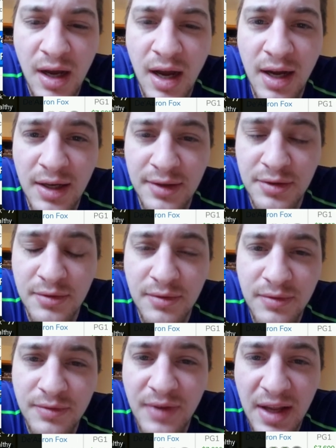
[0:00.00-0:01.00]
On
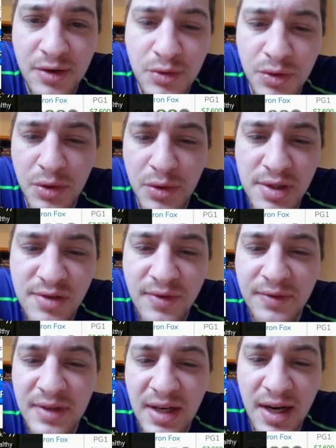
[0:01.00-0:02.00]
FanDuel, though, he's
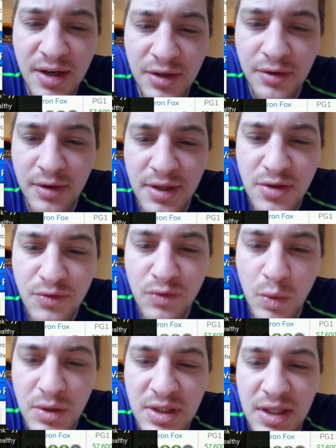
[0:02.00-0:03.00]
5,900. That's a
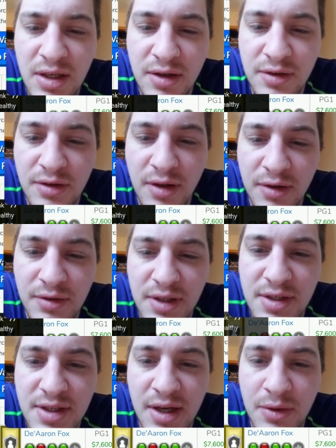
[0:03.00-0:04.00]
$1,400
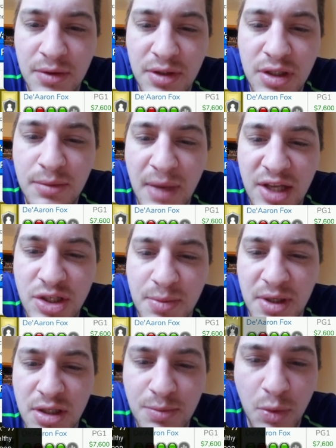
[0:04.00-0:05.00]
discount. Good matchup
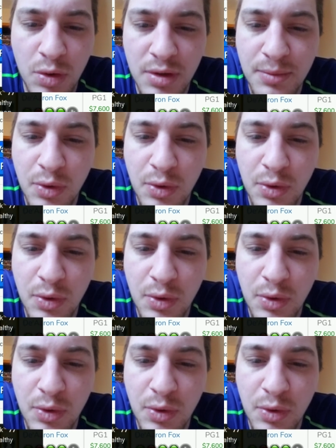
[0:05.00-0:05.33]
against Portland.